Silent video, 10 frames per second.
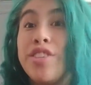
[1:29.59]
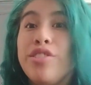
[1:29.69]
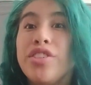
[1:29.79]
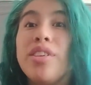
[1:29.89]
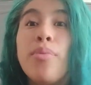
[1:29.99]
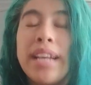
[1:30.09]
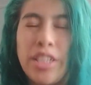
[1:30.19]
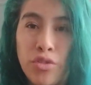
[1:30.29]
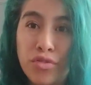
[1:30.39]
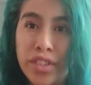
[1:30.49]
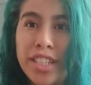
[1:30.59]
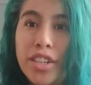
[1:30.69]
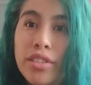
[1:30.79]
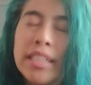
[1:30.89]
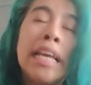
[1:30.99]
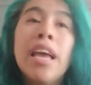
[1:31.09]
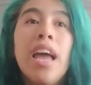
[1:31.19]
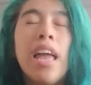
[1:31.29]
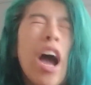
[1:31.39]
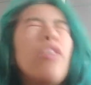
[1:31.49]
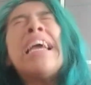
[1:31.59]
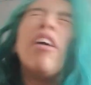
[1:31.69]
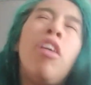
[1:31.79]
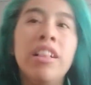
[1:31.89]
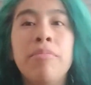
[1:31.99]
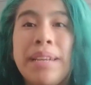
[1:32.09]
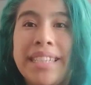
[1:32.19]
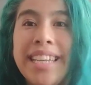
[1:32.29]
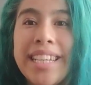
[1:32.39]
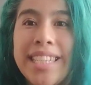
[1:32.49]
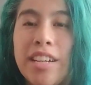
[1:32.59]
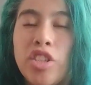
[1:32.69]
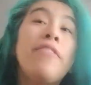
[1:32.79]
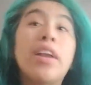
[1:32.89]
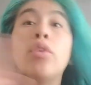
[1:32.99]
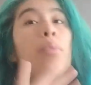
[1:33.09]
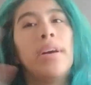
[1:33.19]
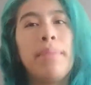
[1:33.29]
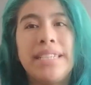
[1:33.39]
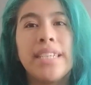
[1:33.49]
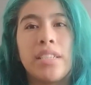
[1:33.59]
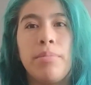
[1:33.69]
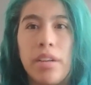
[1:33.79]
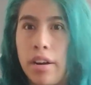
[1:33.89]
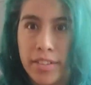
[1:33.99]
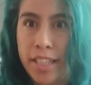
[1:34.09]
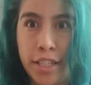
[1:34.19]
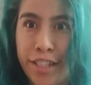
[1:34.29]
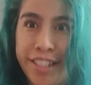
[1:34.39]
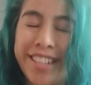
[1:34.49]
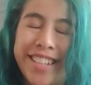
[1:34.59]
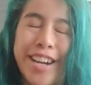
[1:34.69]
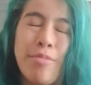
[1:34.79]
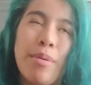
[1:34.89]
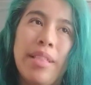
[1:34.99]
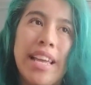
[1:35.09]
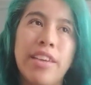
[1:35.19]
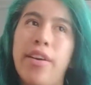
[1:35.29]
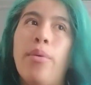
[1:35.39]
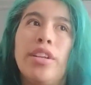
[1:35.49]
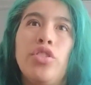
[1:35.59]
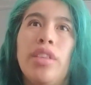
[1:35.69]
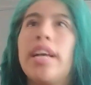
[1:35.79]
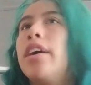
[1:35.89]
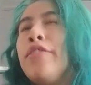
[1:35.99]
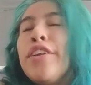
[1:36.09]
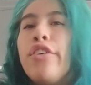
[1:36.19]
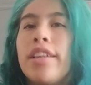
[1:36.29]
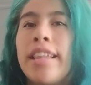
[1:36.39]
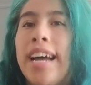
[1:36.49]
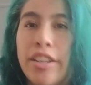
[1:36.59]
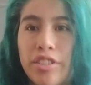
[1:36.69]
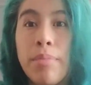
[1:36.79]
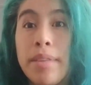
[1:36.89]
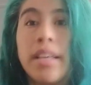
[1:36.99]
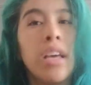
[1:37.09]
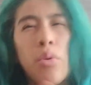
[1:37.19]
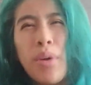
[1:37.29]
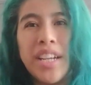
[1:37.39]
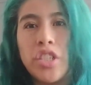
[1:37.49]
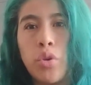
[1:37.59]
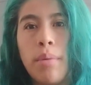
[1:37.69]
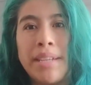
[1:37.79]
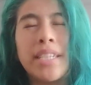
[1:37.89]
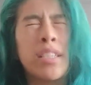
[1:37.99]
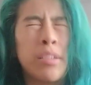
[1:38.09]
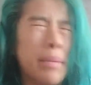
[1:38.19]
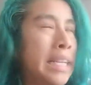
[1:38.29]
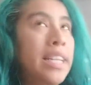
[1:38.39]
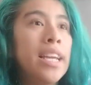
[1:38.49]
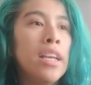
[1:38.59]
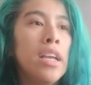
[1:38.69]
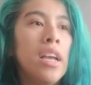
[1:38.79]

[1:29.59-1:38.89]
Usually when I do videos, I'll get all of my tics out. If I don't want my tics to be on, obviously this is a tic channel, but like if I want to do like a video online or something where I just don't want my tics to be in it,